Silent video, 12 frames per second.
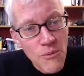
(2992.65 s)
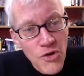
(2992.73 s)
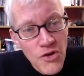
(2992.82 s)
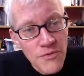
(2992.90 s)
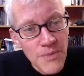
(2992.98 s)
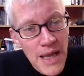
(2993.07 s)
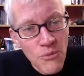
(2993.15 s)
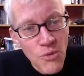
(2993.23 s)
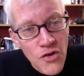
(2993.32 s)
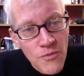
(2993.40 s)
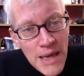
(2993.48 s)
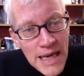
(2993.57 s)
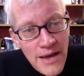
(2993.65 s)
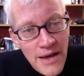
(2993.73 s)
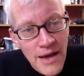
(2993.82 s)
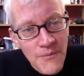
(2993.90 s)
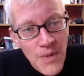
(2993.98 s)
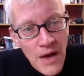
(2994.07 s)
It would have been
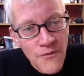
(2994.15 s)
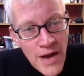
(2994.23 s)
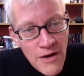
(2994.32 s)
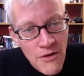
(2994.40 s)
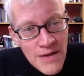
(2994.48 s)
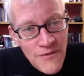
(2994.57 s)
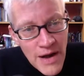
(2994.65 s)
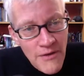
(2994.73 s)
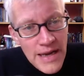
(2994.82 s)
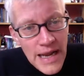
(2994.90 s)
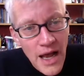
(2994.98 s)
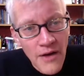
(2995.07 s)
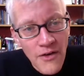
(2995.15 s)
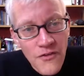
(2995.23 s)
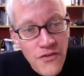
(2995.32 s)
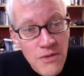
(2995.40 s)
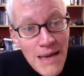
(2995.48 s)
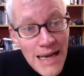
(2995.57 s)
a very, very
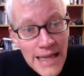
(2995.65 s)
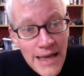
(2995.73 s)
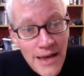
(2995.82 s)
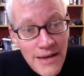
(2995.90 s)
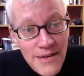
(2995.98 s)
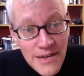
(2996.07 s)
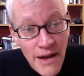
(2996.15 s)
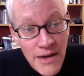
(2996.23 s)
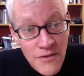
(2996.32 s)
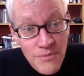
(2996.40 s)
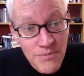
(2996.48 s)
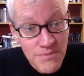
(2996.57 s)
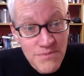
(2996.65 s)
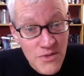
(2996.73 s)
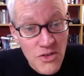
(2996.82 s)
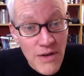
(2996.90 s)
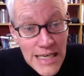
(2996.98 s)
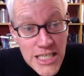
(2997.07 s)
unfamiliar kind of
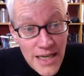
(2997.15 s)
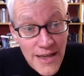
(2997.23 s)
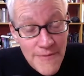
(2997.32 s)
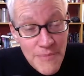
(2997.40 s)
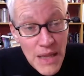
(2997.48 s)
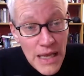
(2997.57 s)
creature.